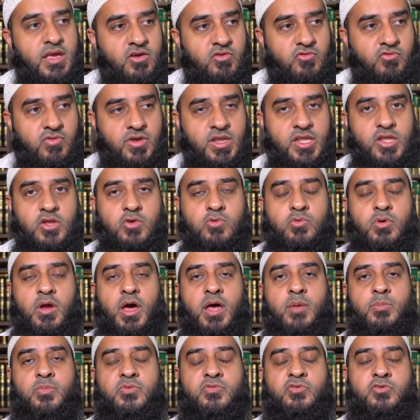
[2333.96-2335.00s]
reading the
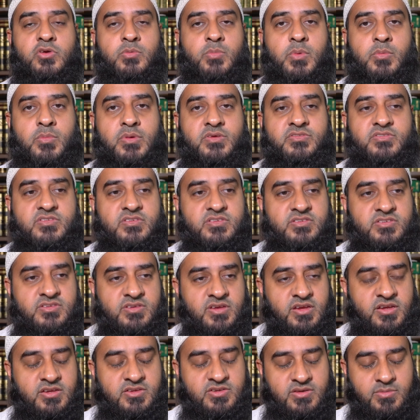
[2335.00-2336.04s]
Quran before your
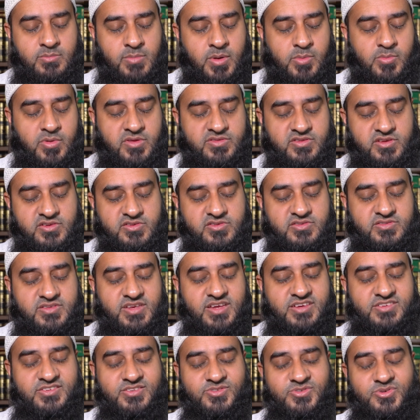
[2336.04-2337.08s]
memorization
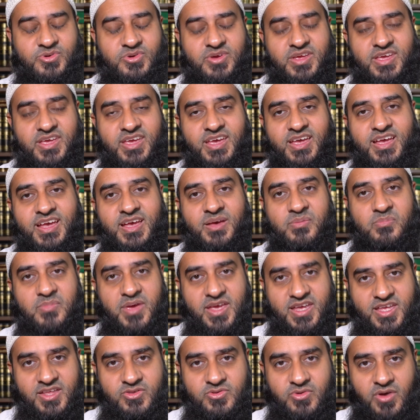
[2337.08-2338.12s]
session,
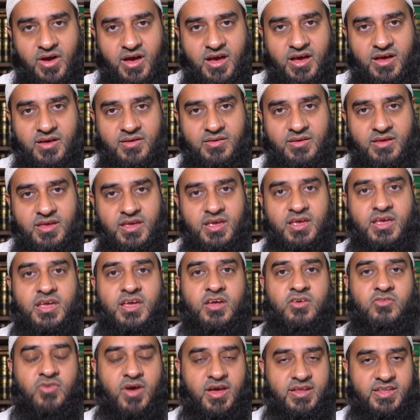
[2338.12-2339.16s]
making dua,
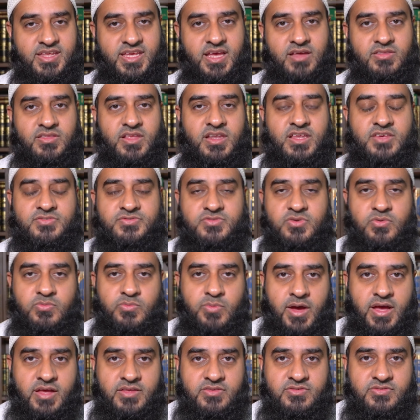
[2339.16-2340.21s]
writing out the list of
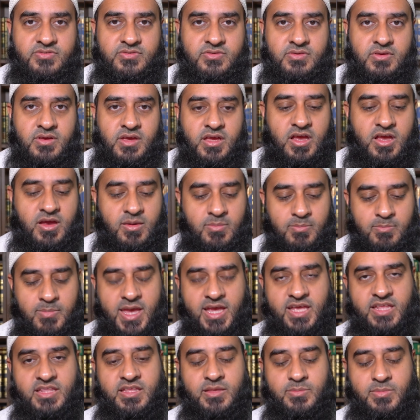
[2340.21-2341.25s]
words,
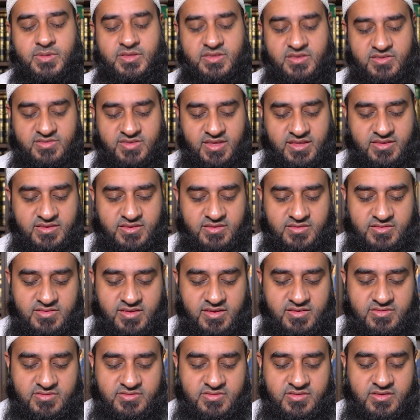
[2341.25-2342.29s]
making them into
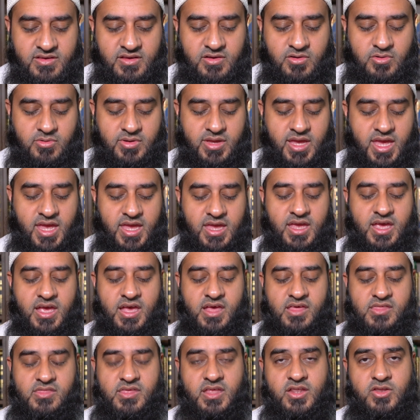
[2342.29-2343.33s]
sentences, okay,
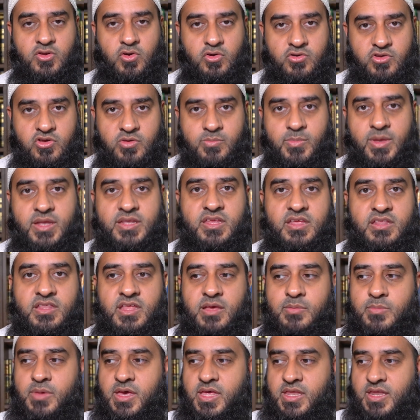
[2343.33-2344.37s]
then documenting
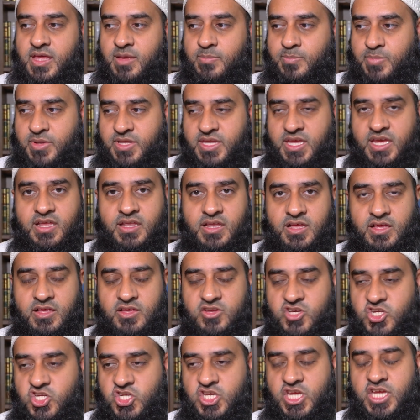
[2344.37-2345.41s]
them in a particular
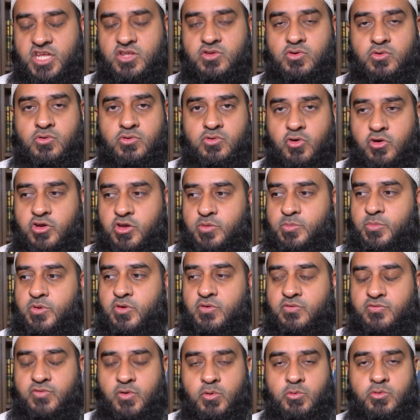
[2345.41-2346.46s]
sheet or document or
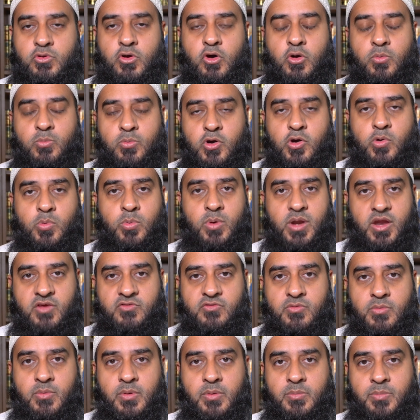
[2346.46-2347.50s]
folder or book,
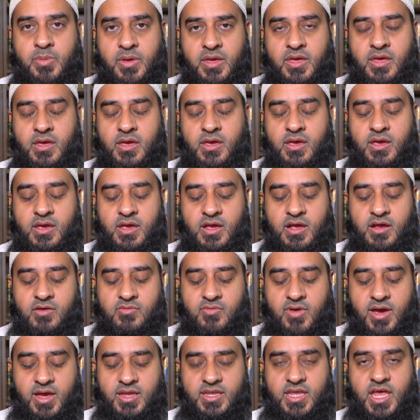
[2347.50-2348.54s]
whatever it may be,
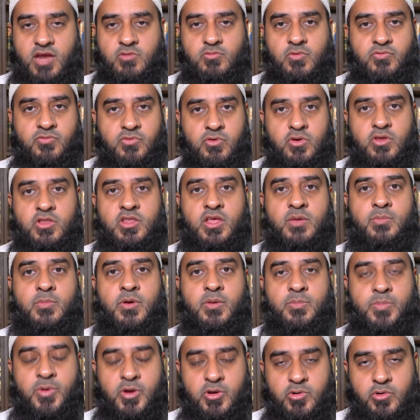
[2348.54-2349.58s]
right, and reviewing them
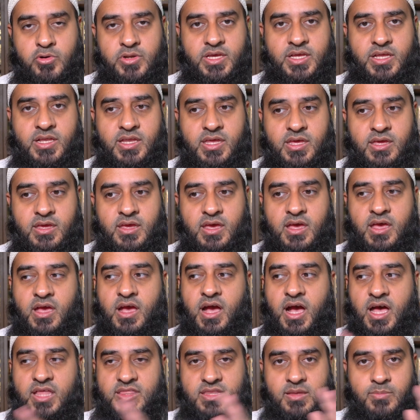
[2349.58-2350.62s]
periodically,
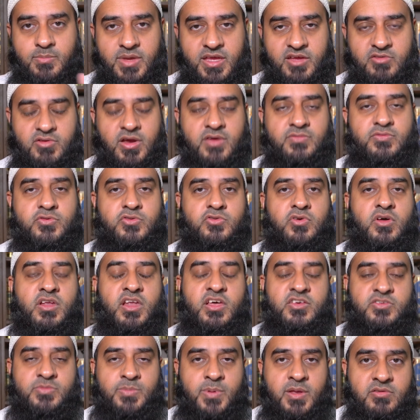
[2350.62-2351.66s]
and then being grateful to
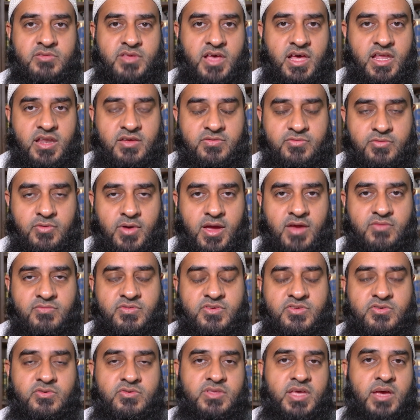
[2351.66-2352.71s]
Allah subhanahu wa ta'ala for every
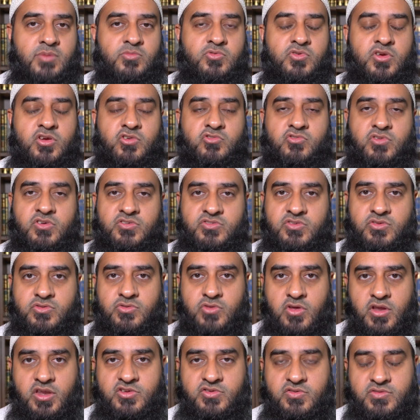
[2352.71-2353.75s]
single time you increase the
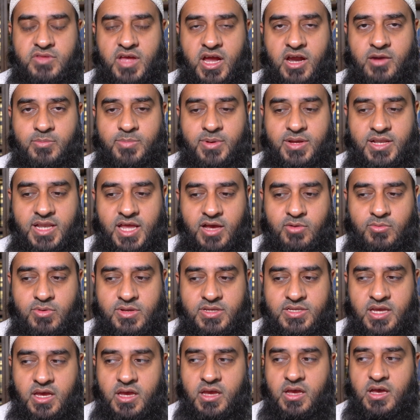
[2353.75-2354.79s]
knowledge of the Arabic
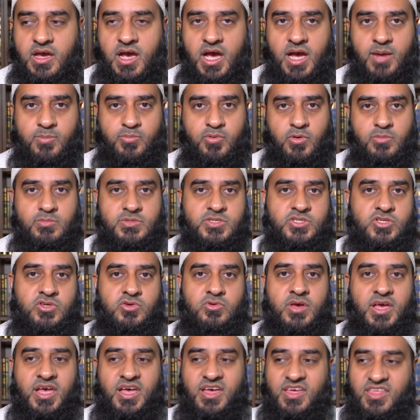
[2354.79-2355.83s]
language. I promise
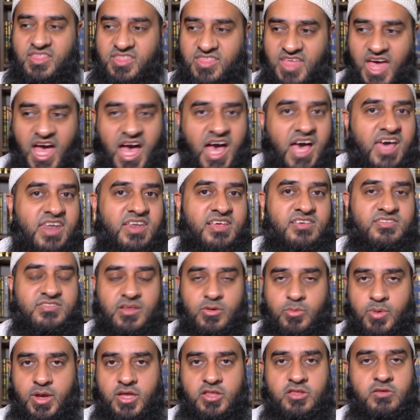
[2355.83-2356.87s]
you, that is
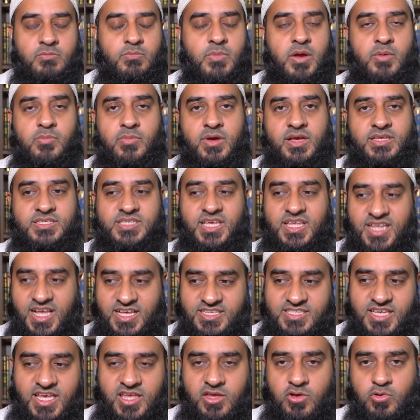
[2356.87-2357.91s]
the way to memorize, and
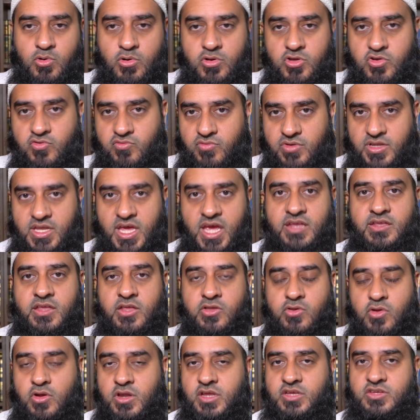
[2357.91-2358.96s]
that's how you're going to retain the
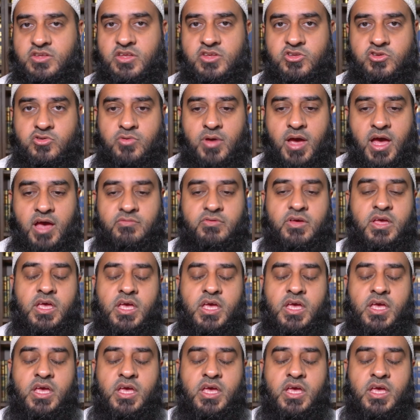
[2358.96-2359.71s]
knowledge that you have.